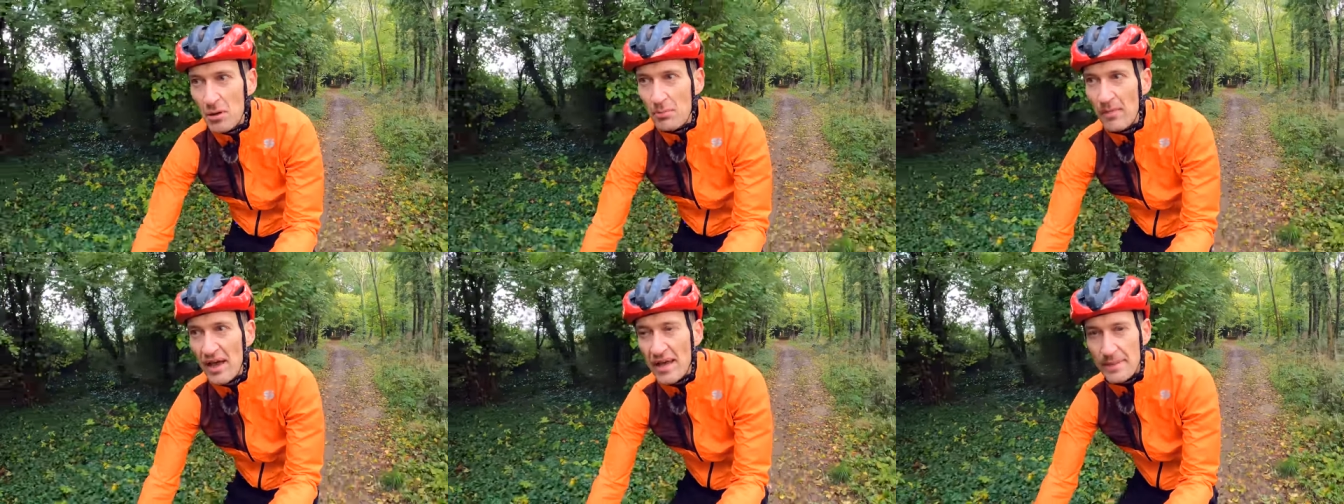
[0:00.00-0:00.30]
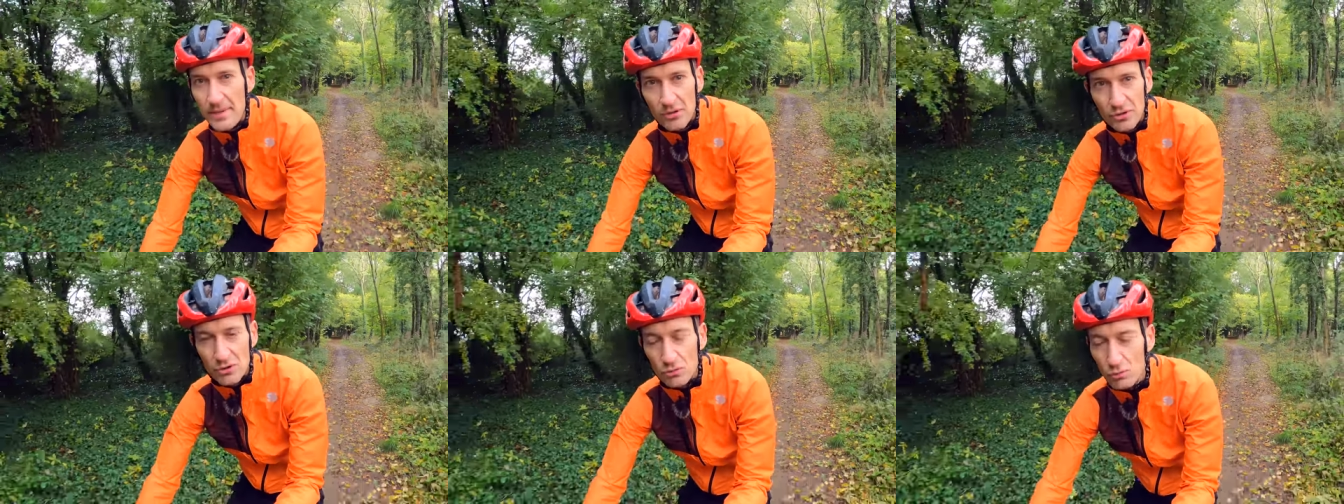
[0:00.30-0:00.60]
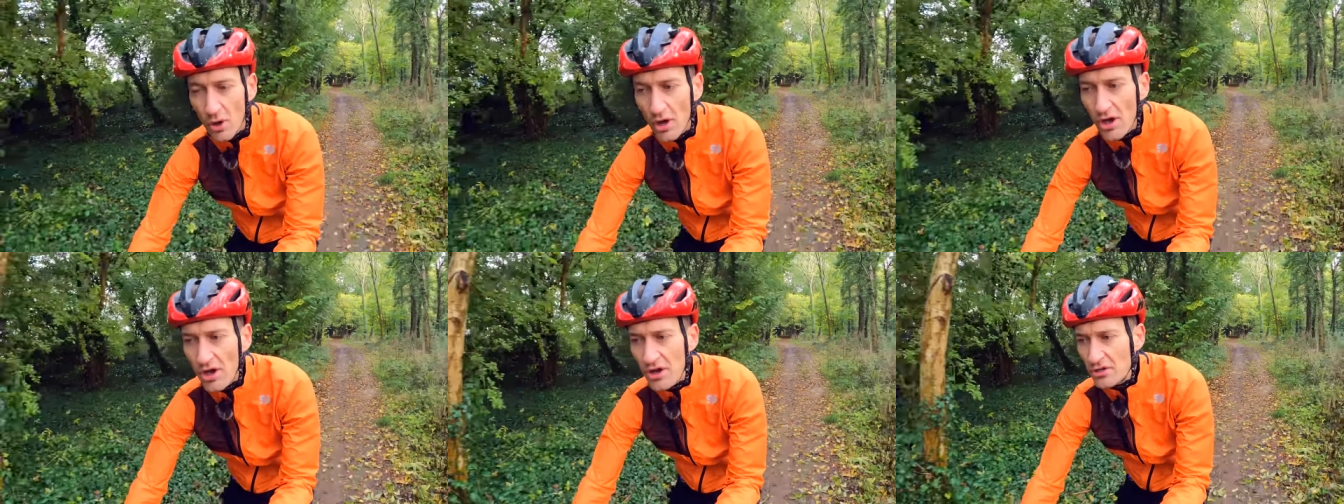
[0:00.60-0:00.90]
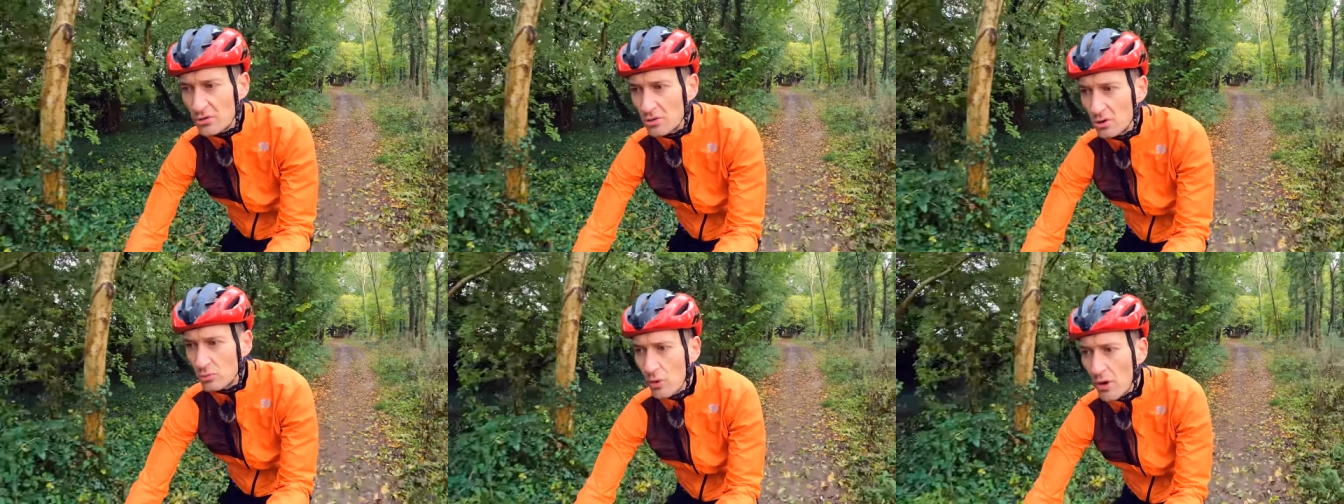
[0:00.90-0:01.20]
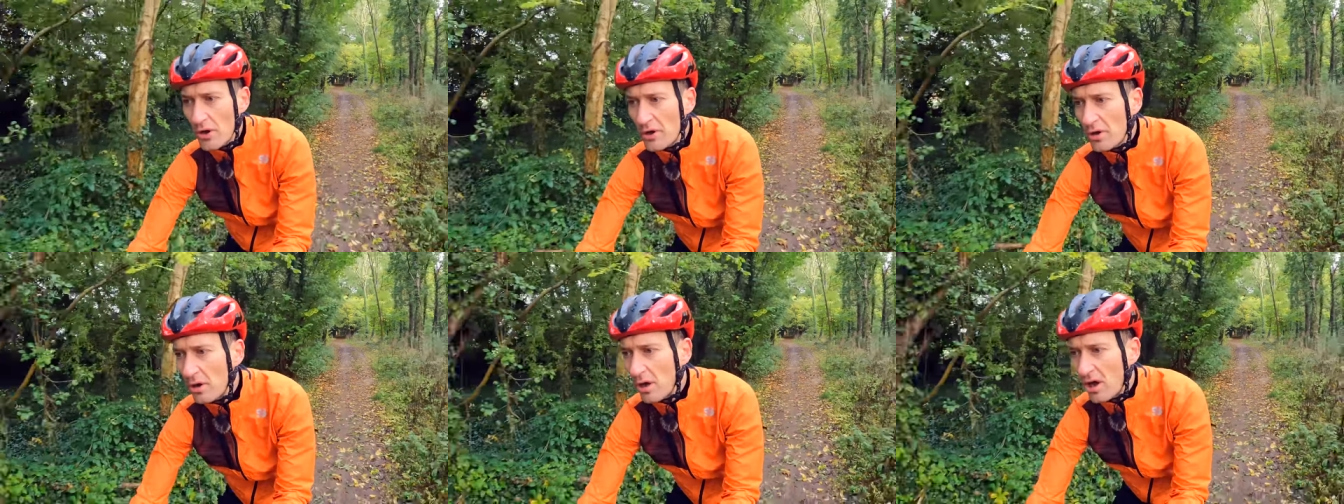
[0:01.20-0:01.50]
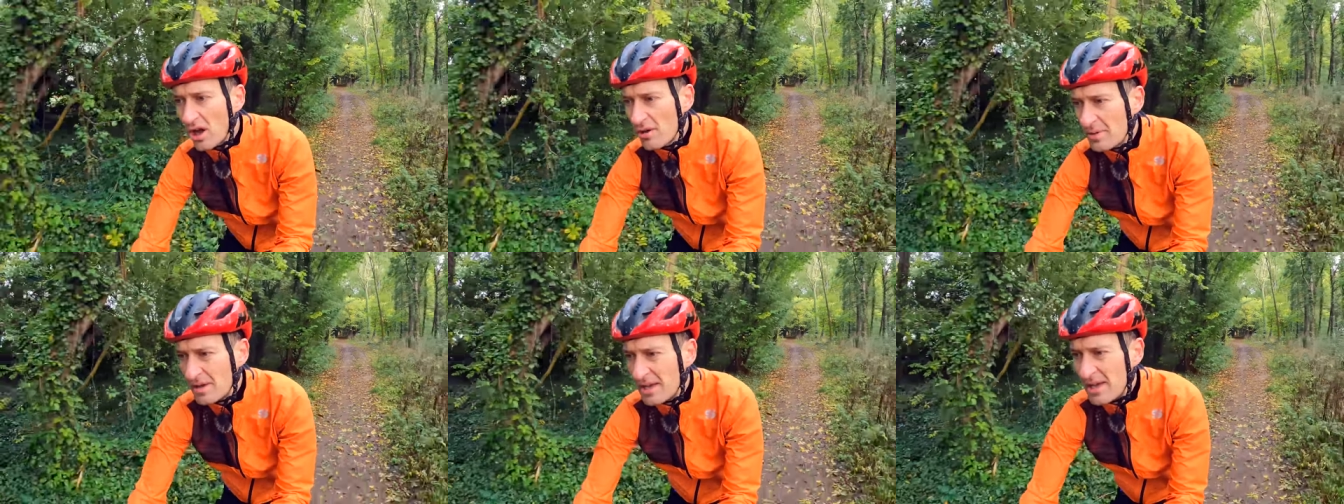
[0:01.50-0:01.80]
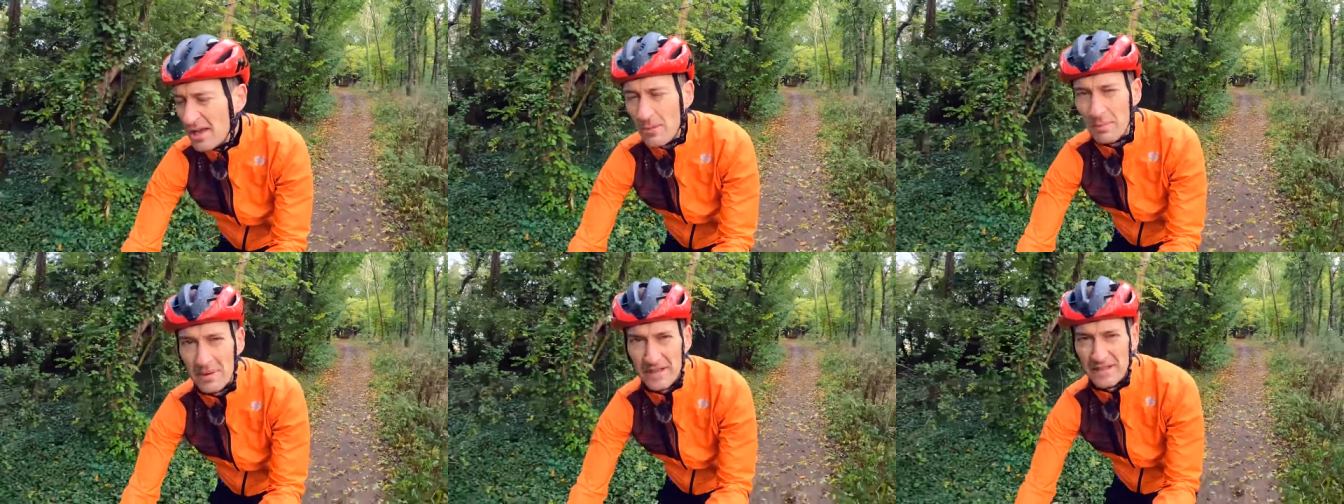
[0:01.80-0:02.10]
maybe on a road or a road climb,
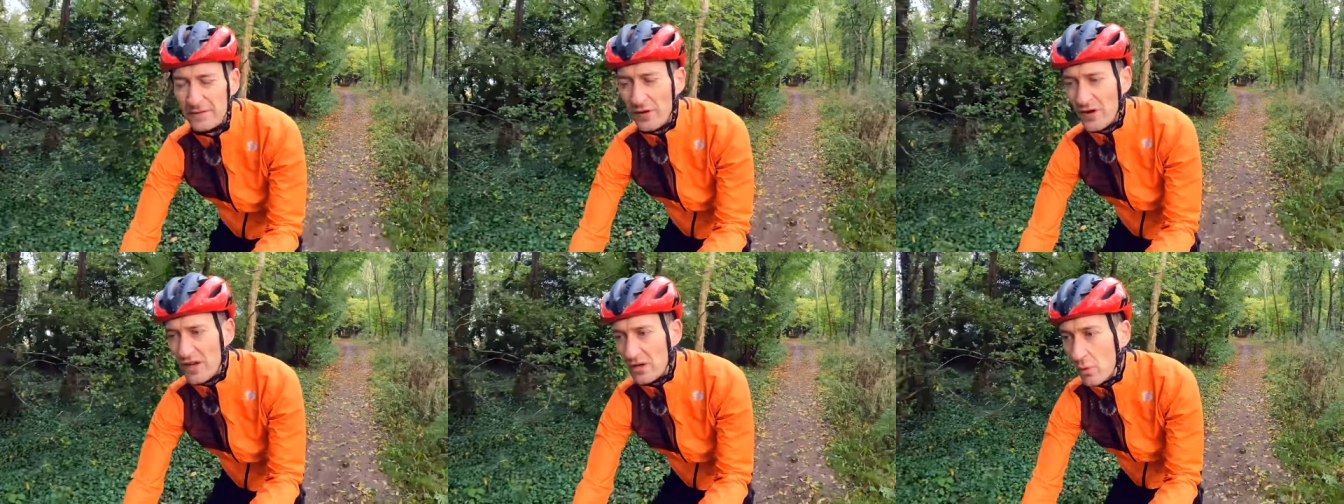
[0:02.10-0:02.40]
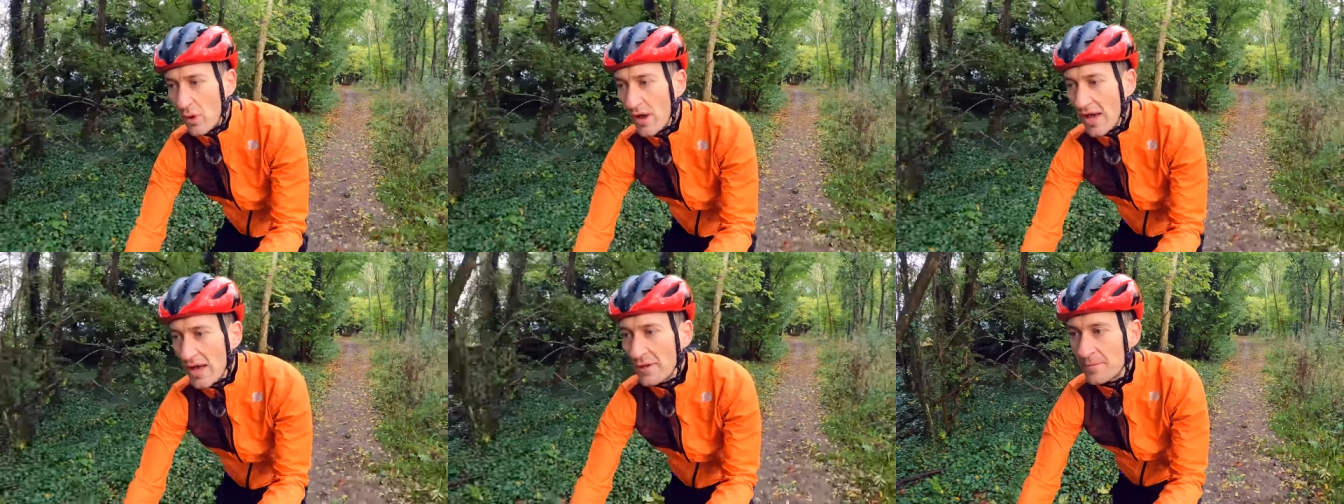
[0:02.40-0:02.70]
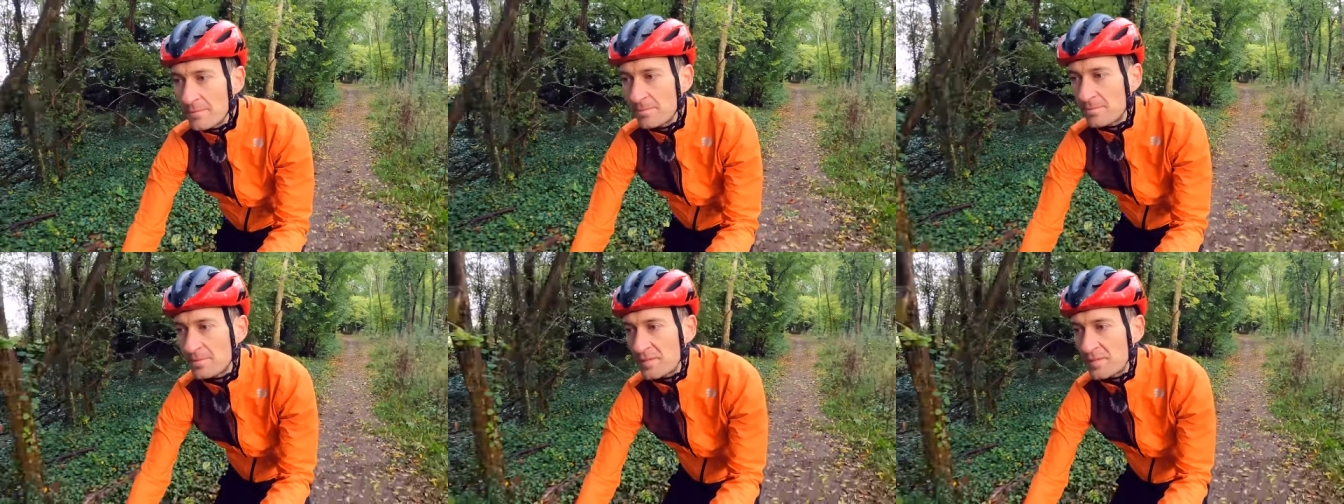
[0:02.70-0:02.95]
that's very rare.